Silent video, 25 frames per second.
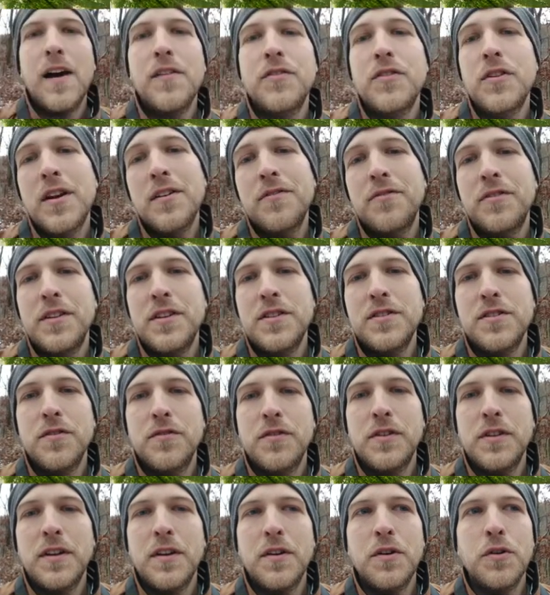After I finished the
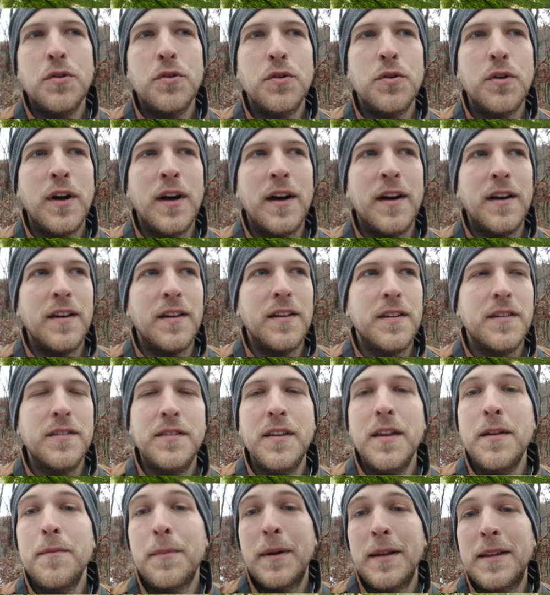video, I
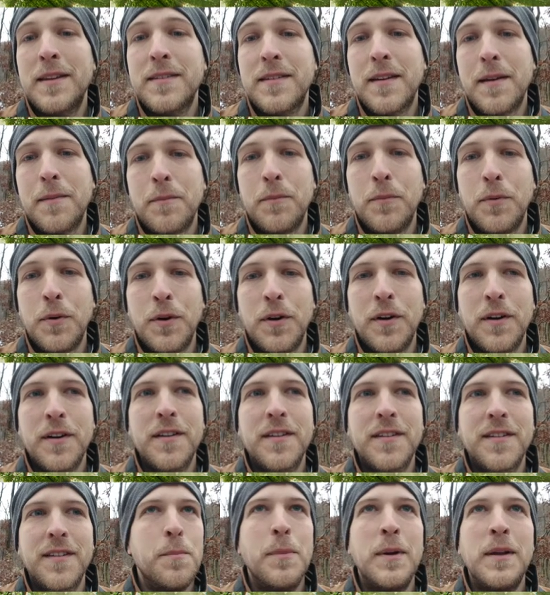still met some
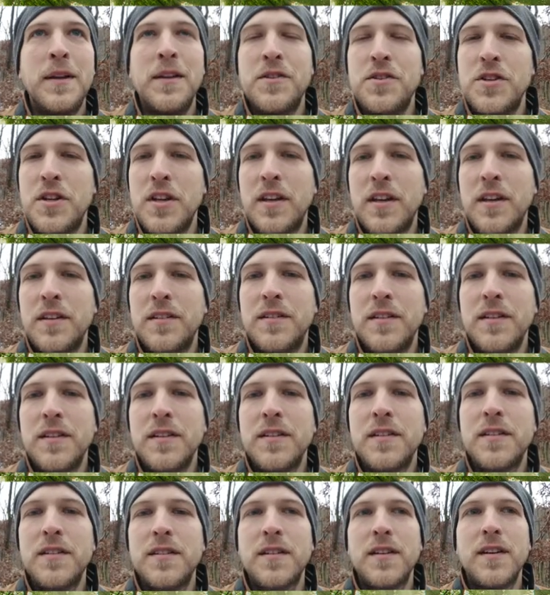birds, mainly
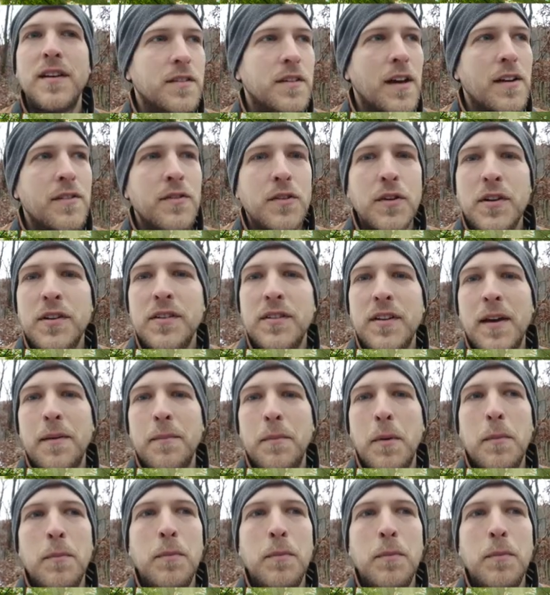chickadees. There were some